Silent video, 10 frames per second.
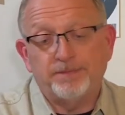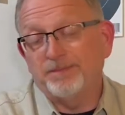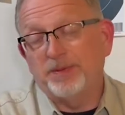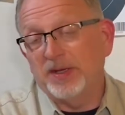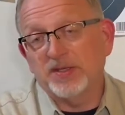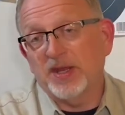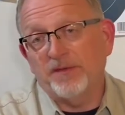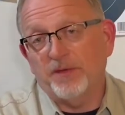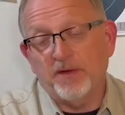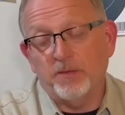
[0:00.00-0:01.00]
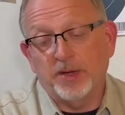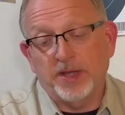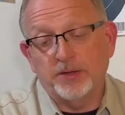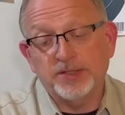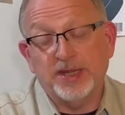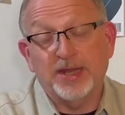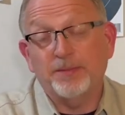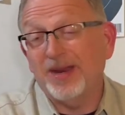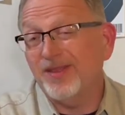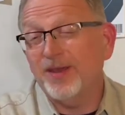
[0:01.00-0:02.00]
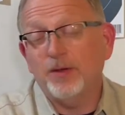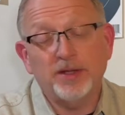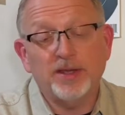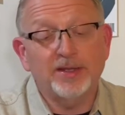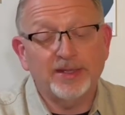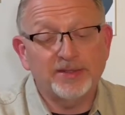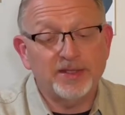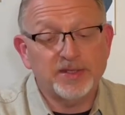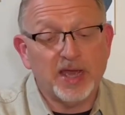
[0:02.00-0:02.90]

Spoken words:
But it's not for everybody, I understand that. But I think on a gun like this,